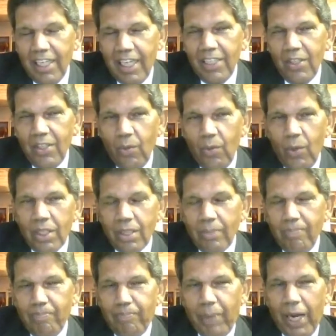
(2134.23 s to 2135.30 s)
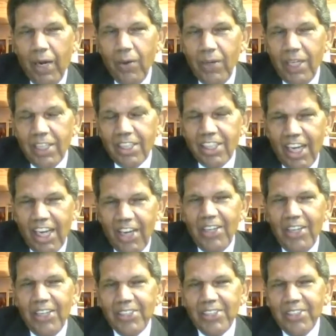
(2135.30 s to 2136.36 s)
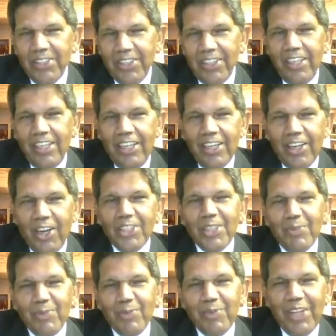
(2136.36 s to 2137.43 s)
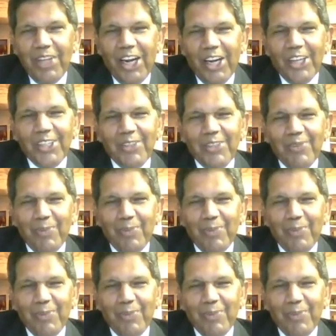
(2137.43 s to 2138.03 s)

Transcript: I don't want to bow entirely to the concept of the art of the